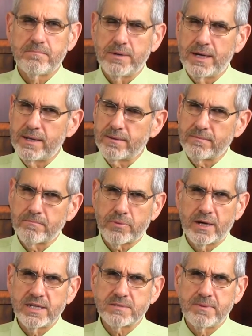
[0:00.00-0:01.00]
But
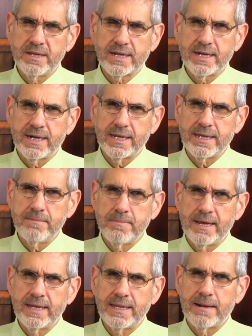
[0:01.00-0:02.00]
praise be to God, He
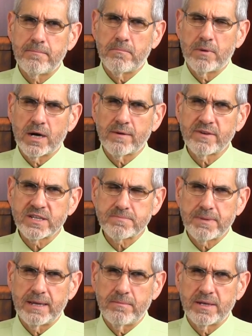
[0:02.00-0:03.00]
made that marvelous
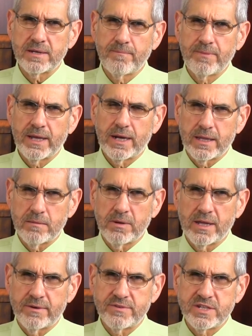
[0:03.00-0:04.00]
payment of the
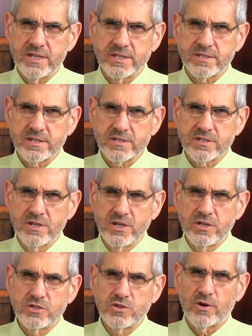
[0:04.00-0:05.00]
blood of Jesus.
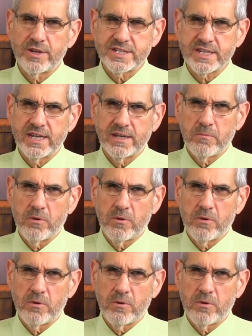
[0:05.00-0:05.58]
Join us again